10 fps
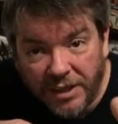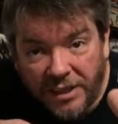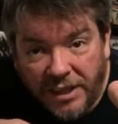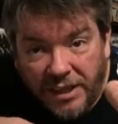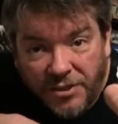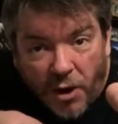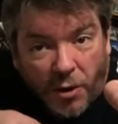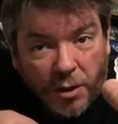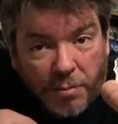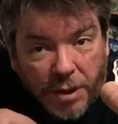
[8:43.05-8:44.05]
These
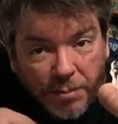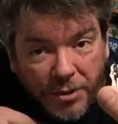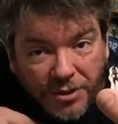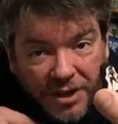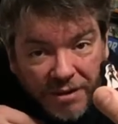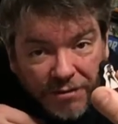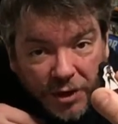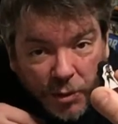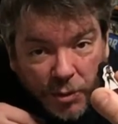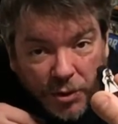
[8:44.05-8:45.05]
are the meeples of the
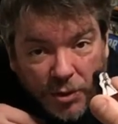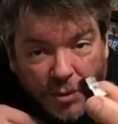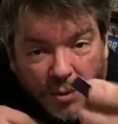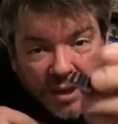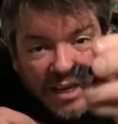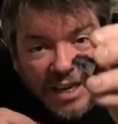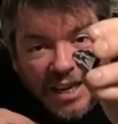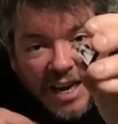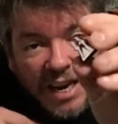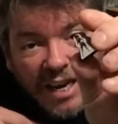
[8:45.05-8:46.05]
crew.
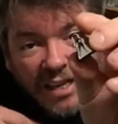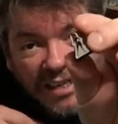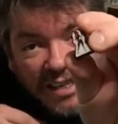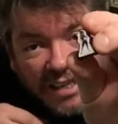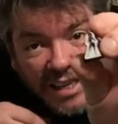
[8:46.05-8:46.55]
And